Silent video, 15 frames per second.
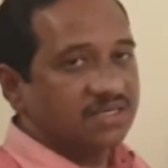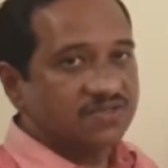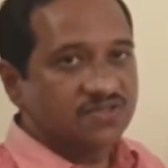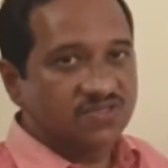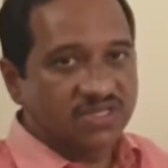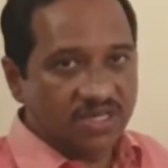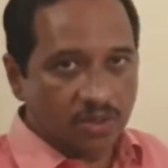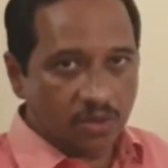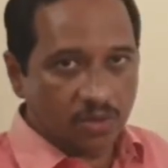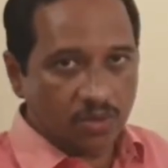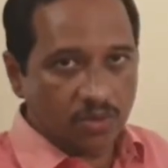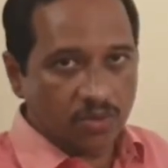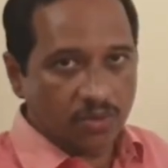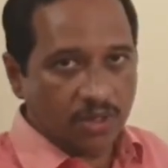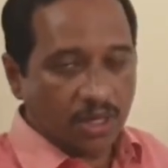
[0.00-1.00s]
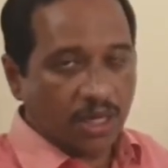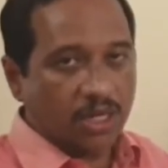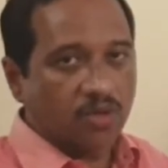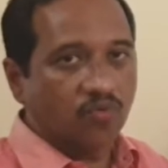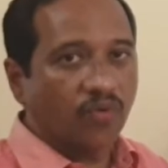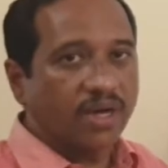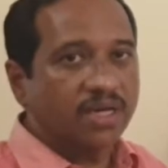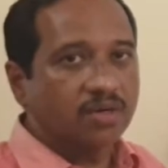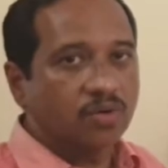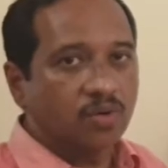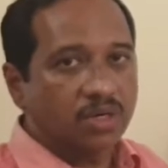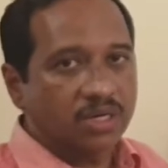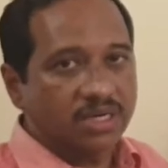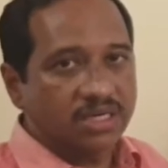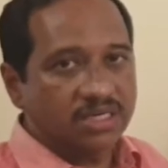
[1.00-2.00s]
is 0 and
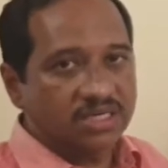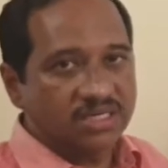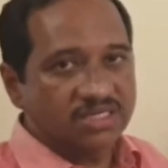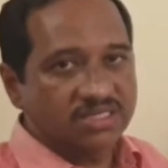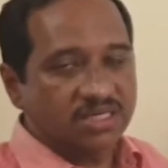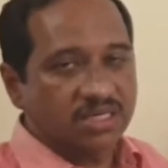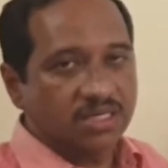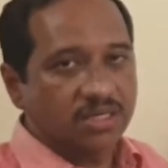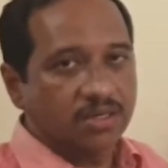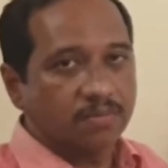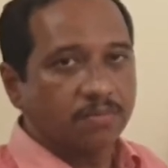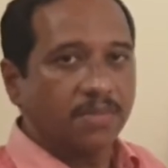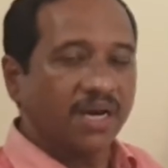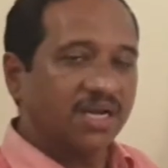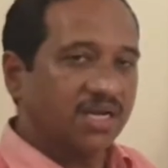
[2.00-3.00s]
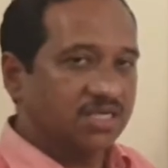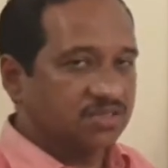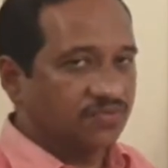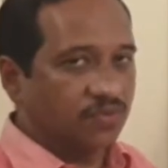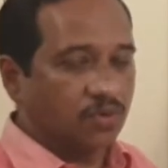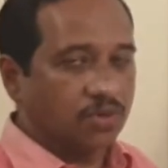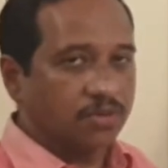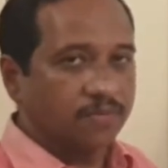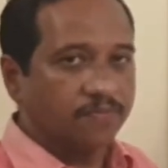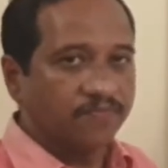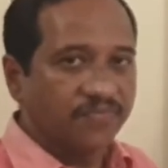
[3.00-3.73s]
y-coordinate is -4.